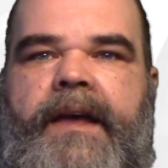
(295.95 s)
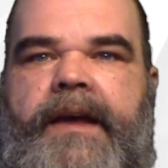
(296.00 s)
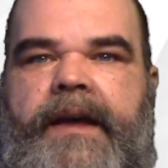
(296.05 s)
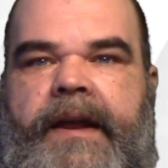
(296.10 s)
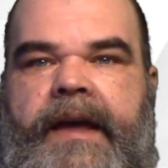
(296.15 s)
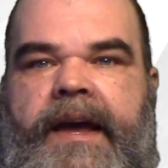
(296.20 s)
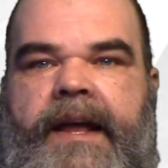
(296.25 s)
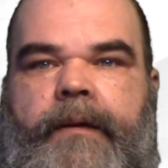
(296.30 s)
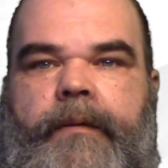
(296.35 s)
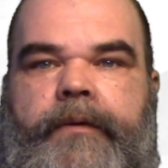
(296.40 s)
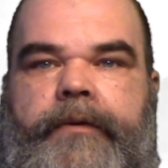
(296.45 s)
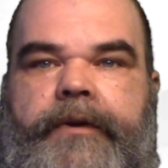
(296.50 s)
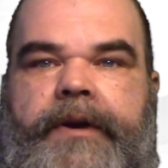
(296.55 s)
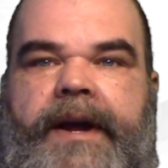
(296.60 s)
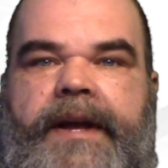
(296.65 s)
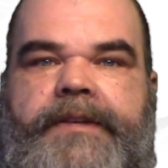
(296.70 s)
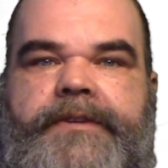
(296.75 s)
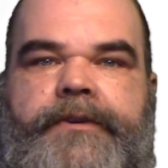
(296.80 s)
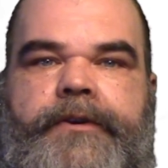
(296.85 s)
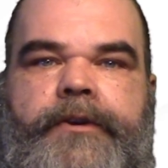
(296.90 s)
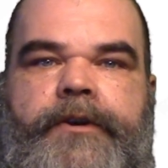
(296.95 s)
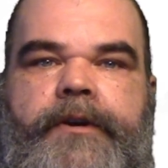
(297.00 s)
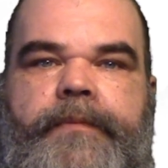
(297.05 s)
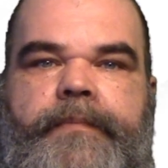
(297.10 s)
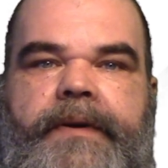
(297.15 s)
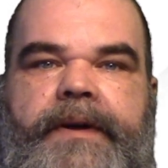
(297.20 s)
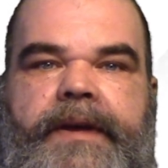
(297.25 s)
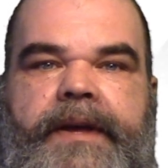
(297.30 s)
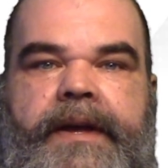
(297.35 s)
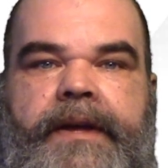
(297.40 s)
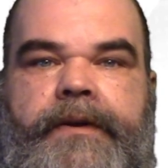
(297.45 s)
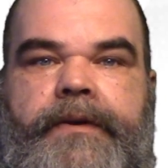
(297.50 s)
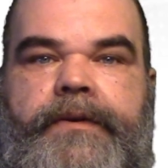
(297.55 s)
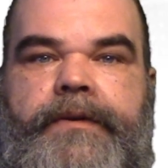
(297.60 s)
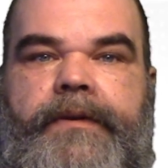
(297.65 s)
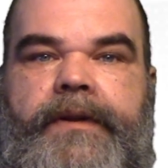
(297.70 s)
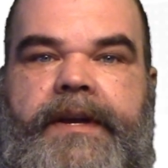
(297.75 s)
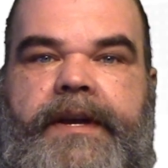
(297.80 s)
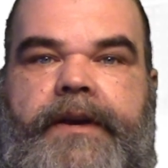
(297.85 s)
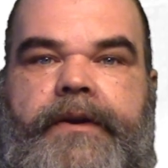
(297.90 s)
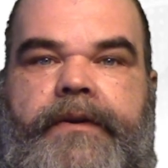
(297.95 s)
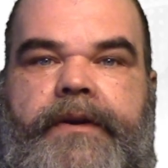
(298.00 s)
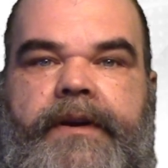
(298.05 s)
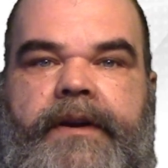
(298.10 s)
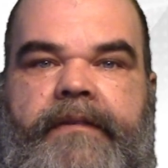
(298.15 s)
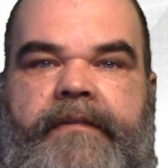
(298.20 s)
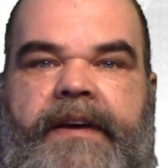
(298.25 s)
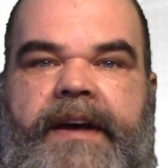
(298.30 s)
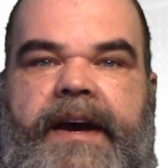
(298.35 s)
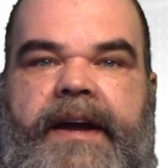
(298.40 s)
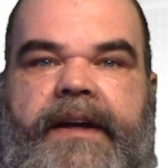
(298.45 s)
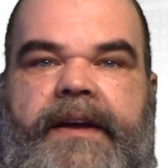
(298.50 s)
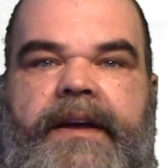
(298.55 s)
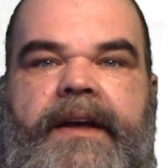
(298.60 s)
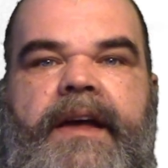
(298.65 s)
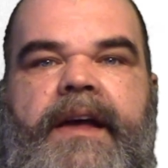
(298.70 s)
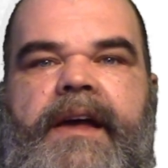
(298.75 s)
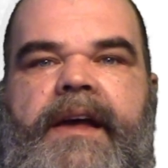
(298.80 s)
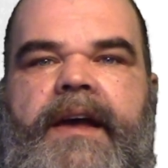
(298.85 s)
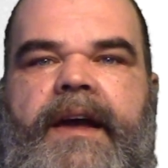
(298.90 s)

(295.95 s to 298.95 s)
an animal rights group, a Hindu leader in Nevada,